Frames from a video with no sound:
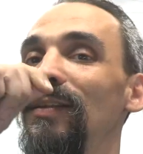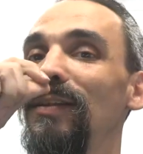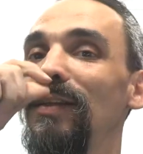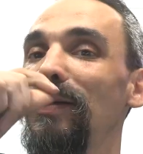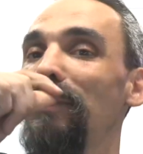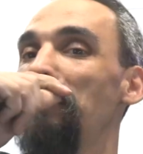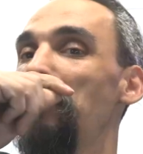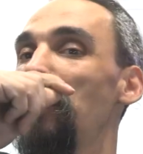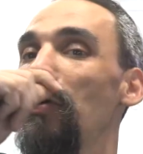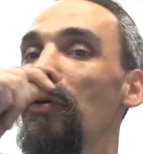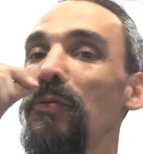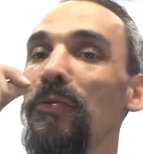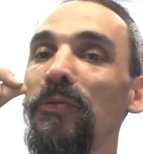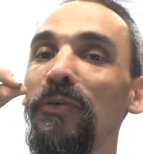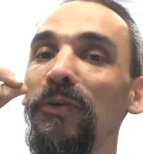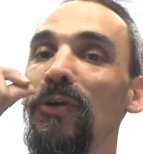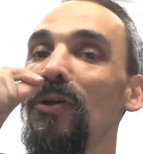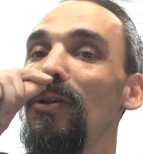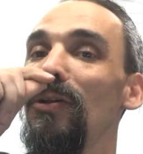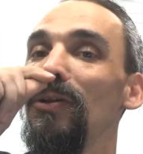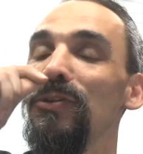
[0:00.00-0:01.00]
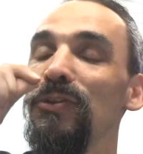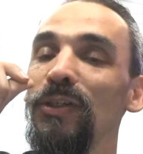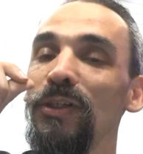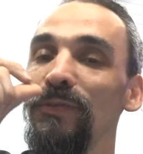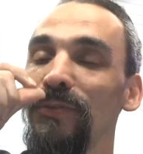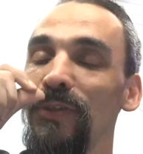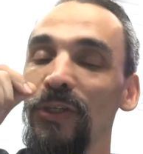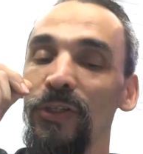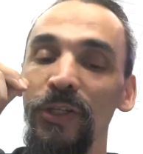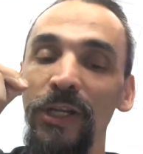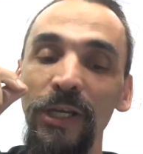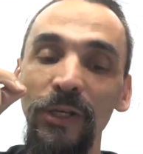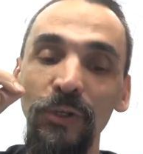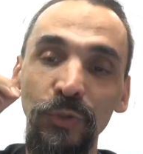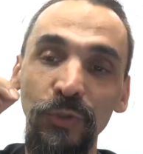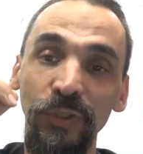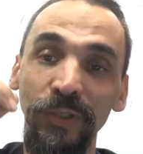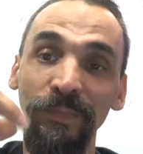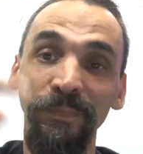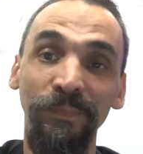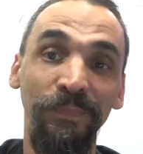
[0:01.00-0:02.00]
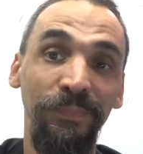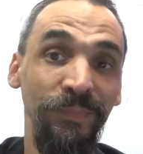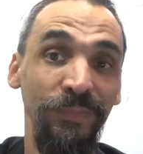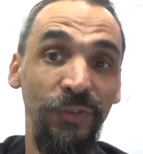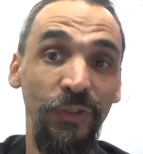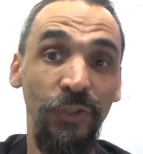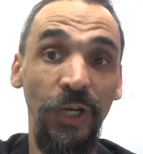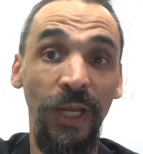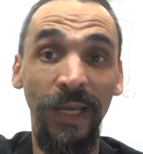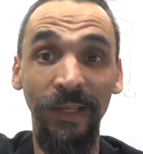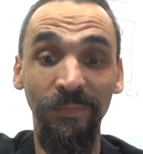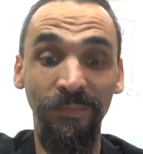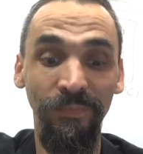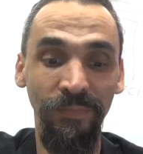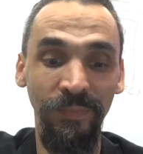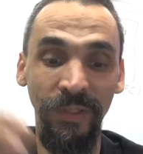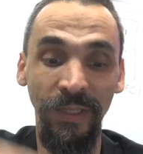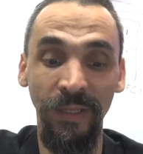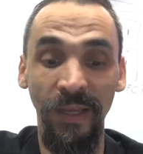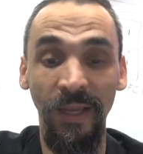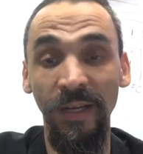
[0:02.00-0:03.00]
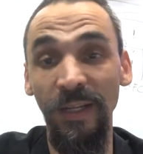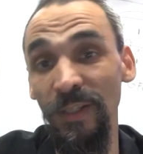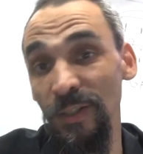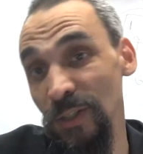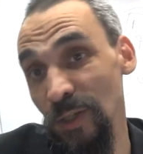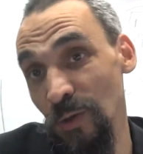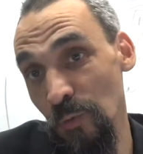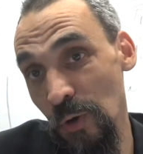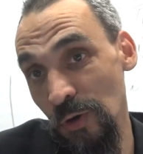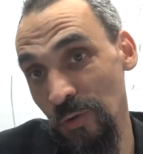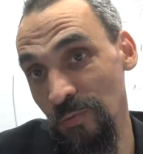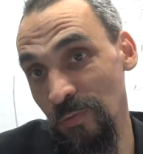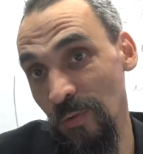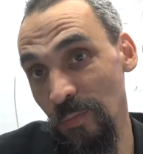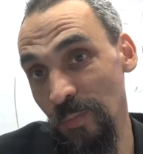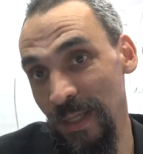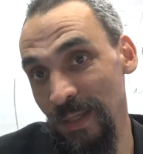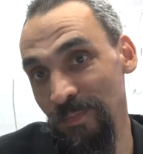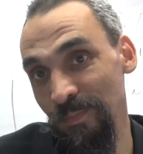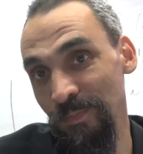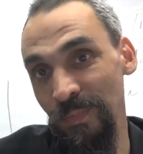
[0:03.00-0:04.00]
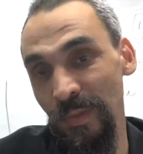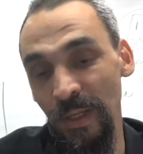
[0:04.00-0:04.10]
both holes of your nose. Try it. At least it worked for me.